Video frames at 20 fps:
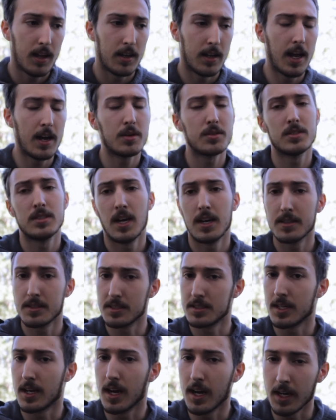Now's not
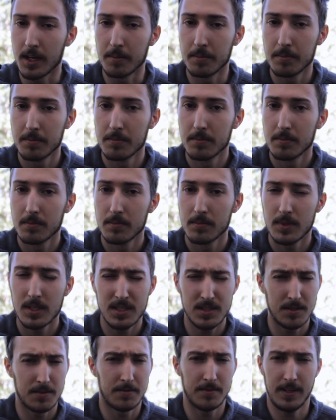the time.
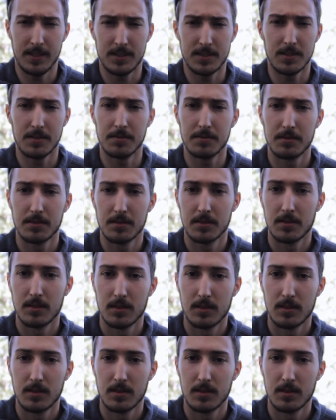It's offensive.